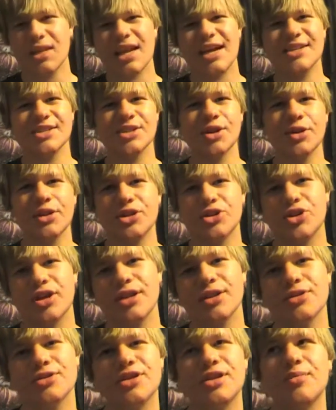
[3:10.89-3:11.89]
I saw the
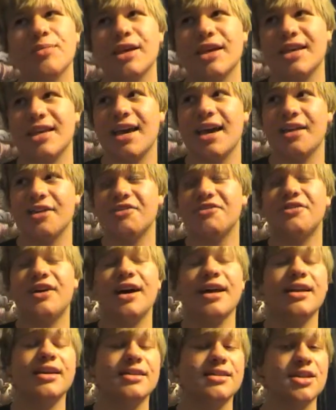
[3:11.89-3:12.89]
trailers and I'm like, yeah, the
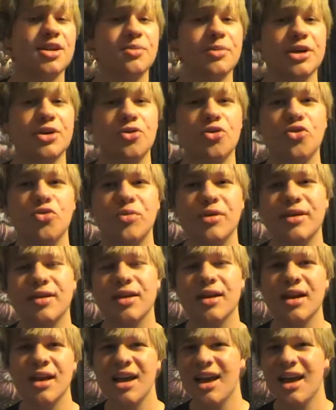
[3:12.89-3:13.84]
fighting's gonna be cool, but